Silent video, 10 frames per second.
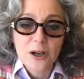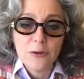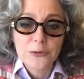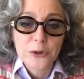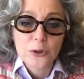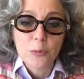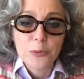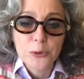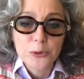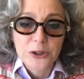of the
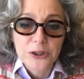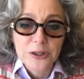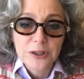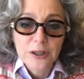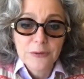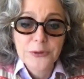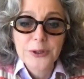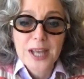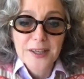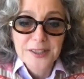computer, of the
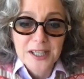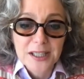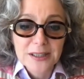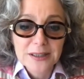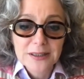data.